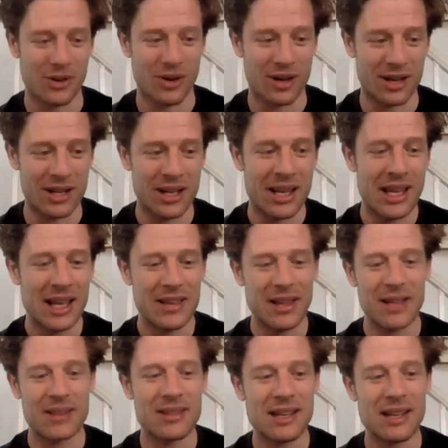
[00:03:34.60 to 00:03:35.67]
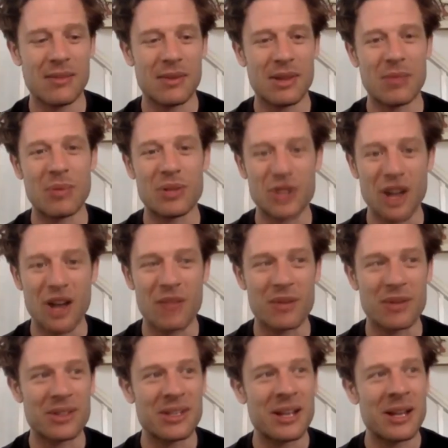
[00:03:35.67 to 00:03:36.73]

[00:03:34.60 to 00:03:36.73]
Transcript: cry in that pajamas.